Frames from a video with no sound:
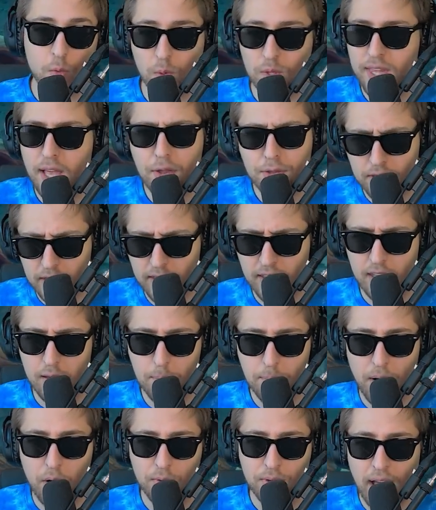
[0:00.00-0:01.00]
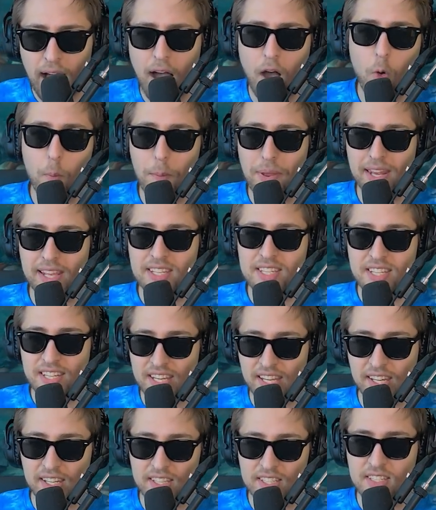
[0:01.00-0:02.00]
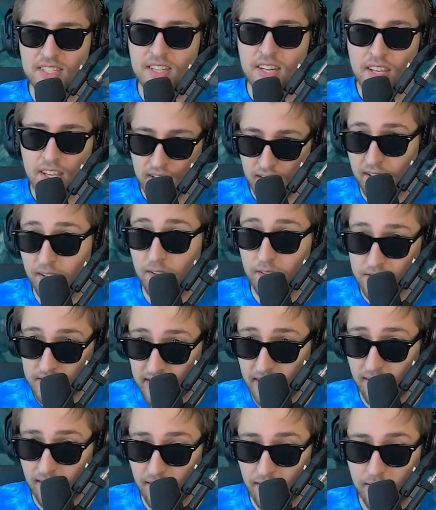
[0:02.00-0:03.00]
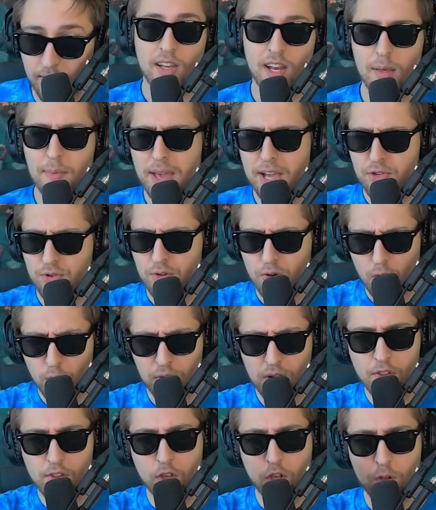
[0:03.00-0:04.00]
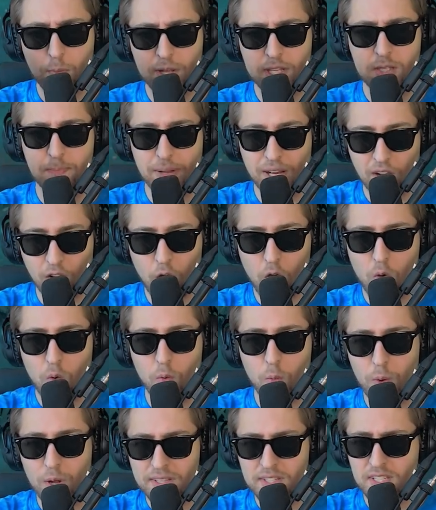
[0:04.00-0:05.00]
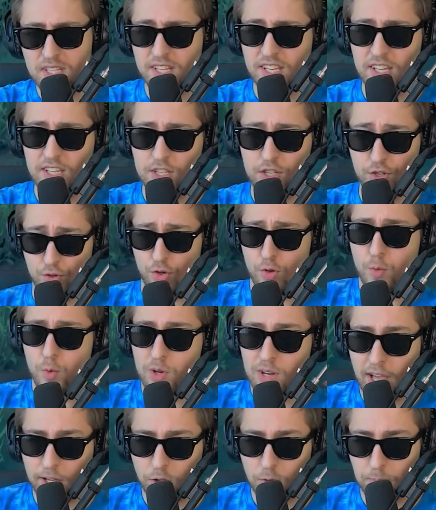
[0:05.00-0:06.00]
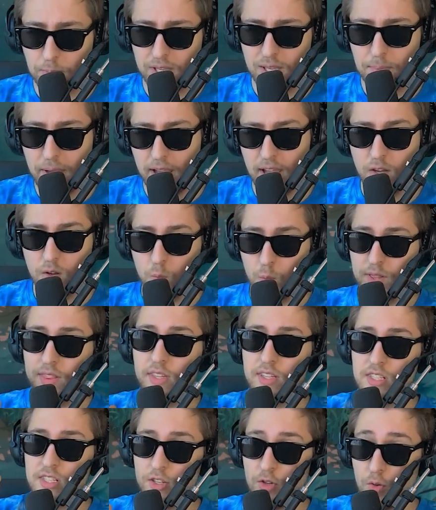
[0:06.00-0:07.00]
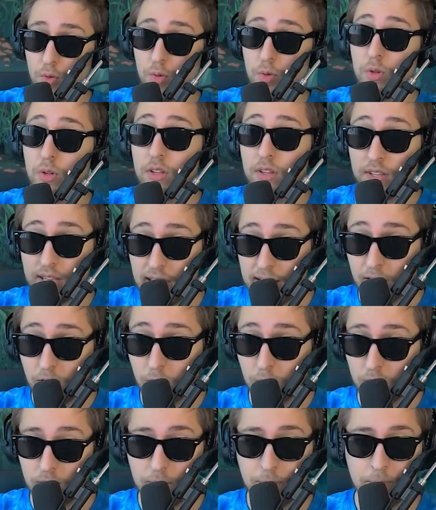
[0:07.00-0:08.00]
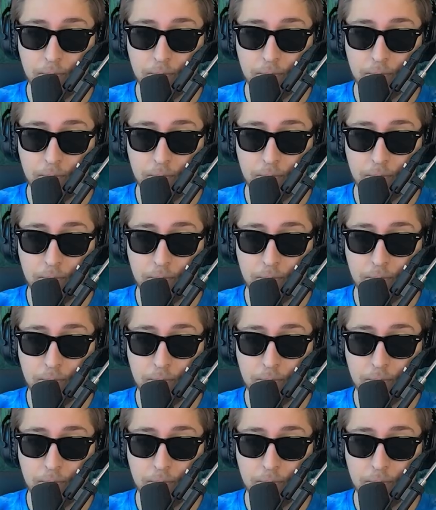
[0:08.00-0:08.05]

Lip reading: without thinking about how many skins it'll sell. Let me actually know the comments below what skins you would like to be made with this new category.